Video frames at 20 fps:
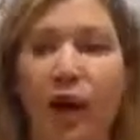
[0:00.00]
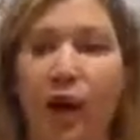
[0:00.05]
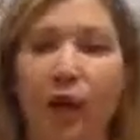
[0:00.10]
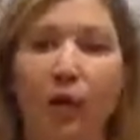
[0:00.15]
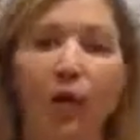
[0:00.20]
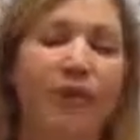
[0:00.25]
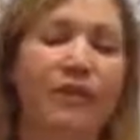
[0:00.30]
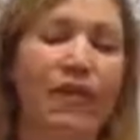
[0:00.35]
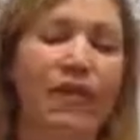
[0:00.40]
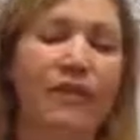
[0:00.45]
you
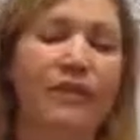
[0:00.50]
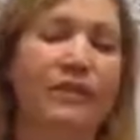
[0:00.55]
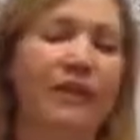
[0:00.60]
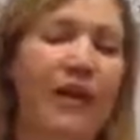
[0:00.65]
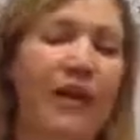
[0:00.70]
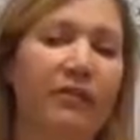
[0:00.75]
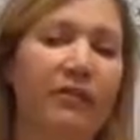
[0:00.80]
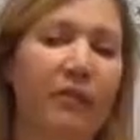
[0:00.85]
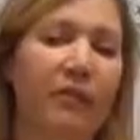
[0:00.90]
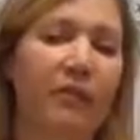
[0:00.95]
can use
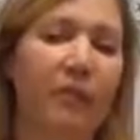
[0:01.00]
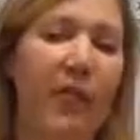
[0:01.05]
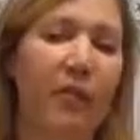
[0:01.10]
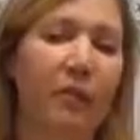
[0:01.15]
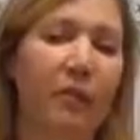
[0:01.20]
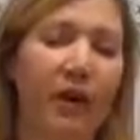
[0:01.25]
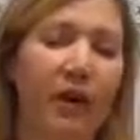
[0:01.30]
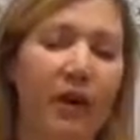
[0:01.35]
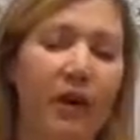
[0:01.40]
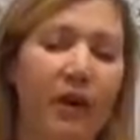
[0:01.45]
that for
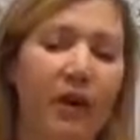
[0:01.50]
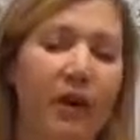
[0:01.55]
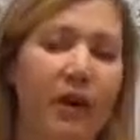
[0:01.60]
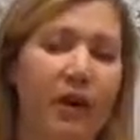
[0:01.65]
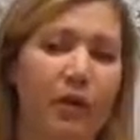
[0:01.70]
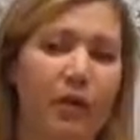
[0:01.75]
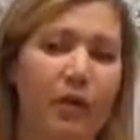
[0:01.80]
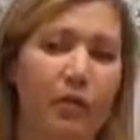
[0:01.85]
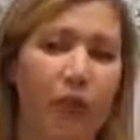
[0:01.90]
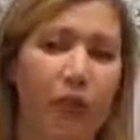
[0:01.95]
that binder
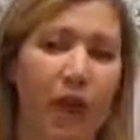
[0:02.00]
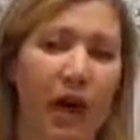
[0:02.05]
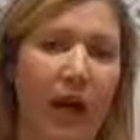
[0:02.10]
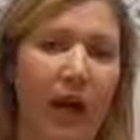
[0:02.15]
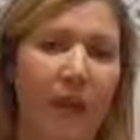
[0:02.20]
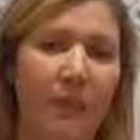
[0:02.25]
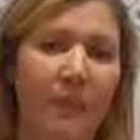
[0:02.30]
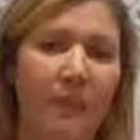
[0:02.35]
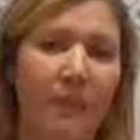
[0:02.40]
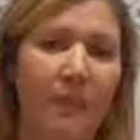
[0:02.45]
as
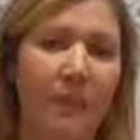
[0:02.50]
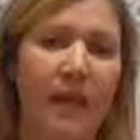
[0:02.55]
well.